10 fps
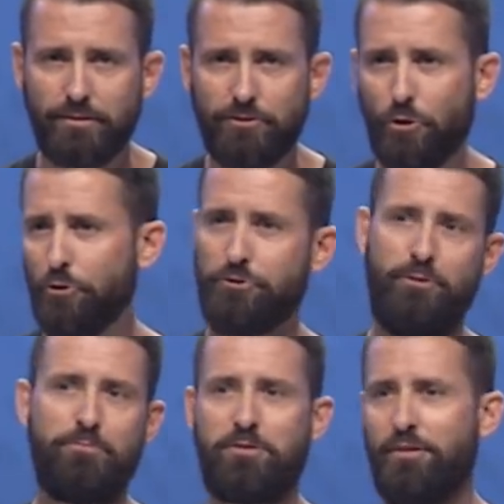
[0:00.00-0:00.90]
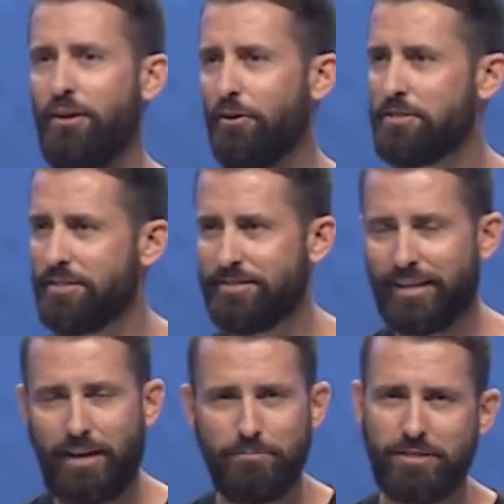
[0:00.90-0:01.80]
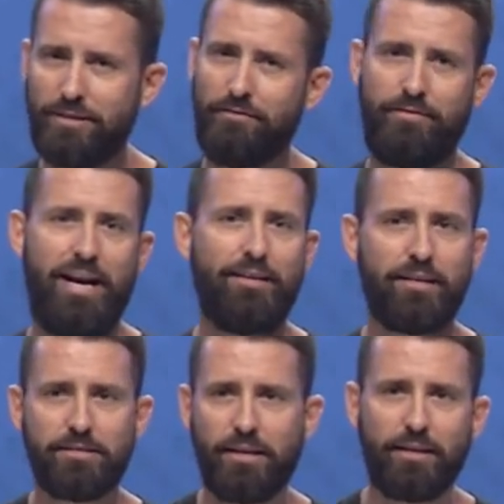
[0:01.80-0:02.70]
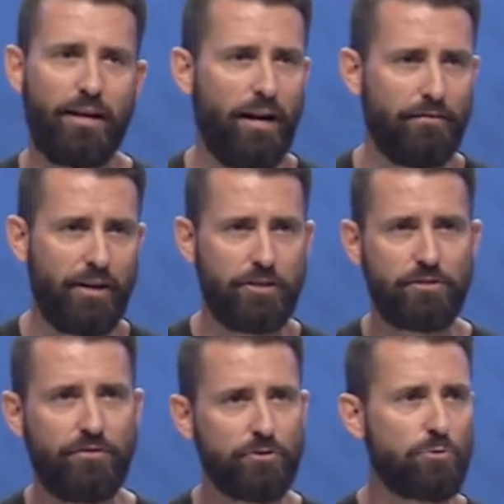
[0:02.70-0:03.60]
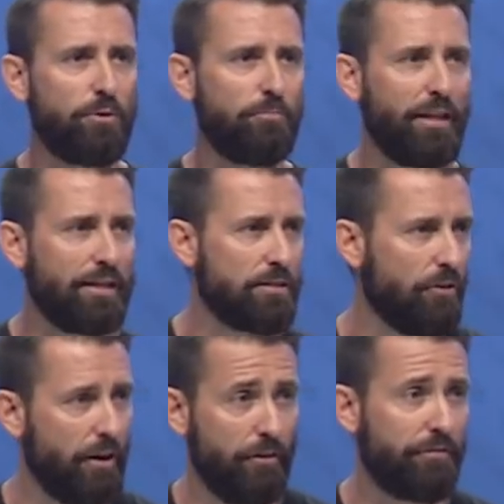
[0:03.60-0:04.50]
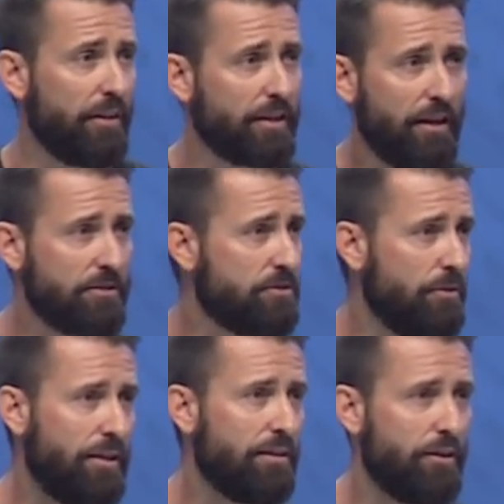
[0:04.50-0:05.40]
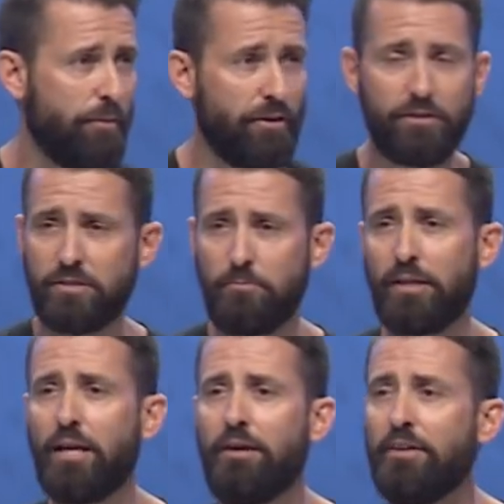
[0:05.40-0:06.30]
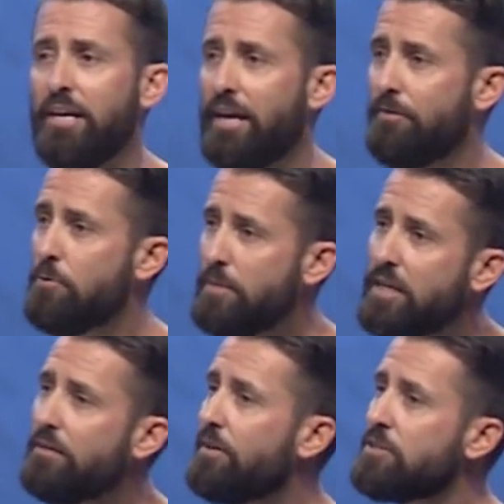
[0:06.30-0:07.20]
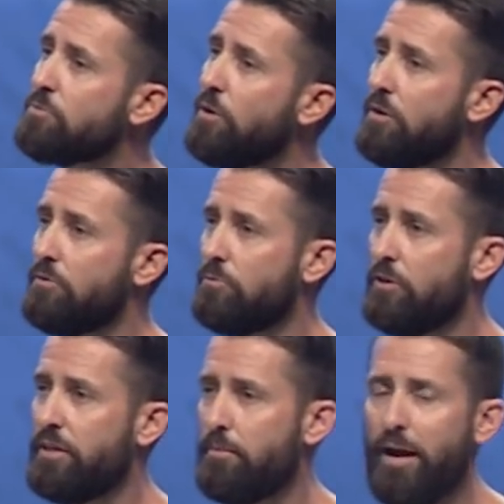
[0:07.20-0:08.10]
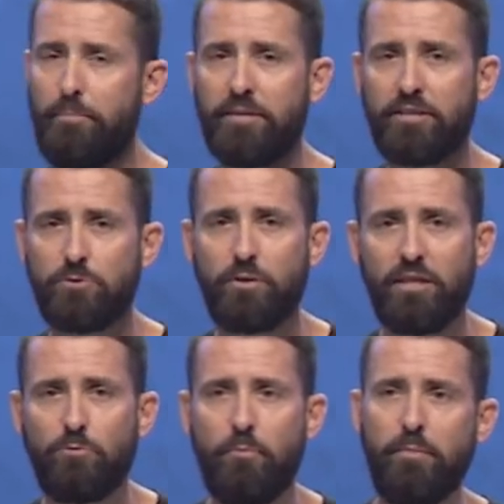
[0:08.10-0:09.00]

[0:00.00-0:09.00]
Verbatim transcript: doldrums, you know? It's just like I'm just in a valley. I just can't get out of it. I just feel sort of plateaued. I don't feel like God's doing anything else in my life. And for many of us, what will end up happening is we think, well,